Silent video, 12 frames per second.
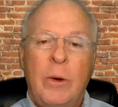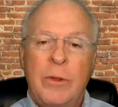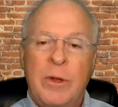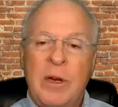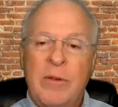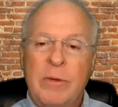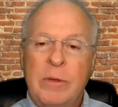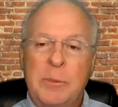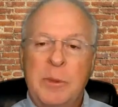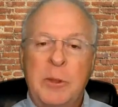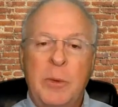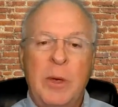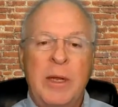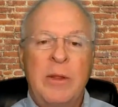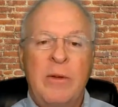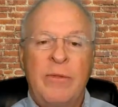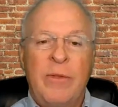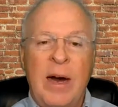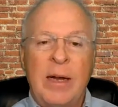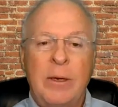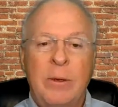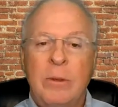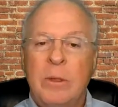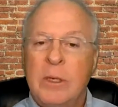or the difference between the
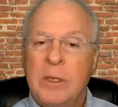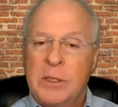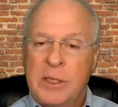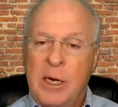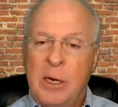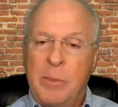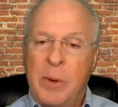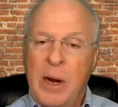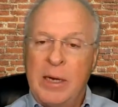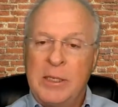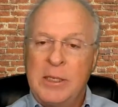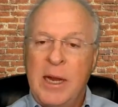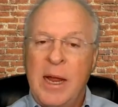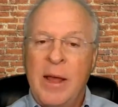final sale price